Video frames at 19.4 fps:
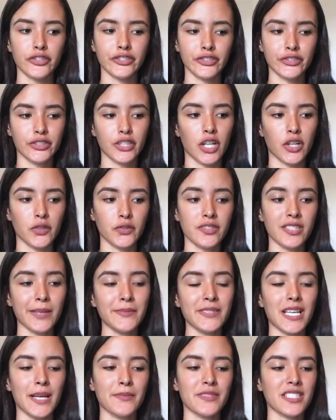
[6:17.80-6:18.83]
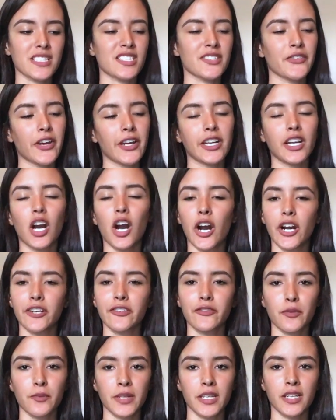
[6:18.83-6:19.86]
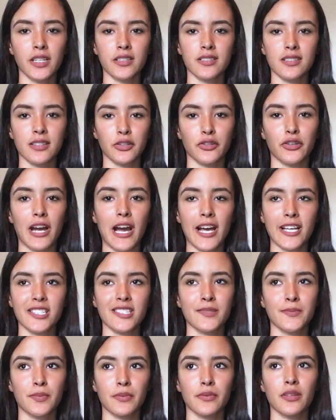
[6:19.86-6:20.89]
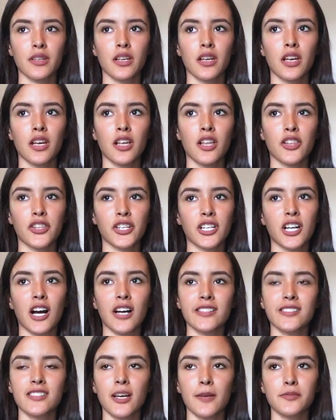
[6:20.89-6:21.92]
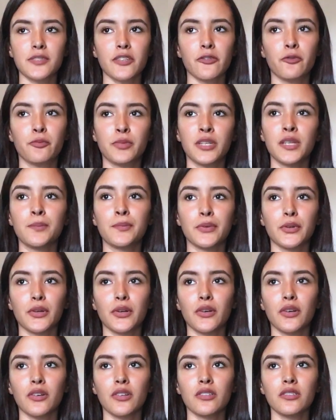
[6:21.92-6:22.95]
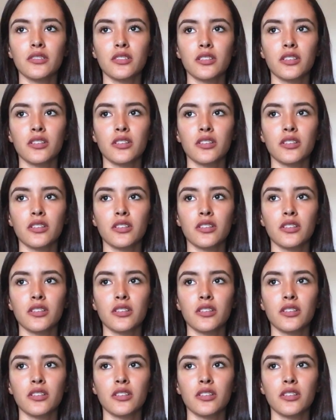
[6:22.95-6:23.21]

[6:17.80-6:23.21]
So sometimes it's very hard for me to grasp the concept of people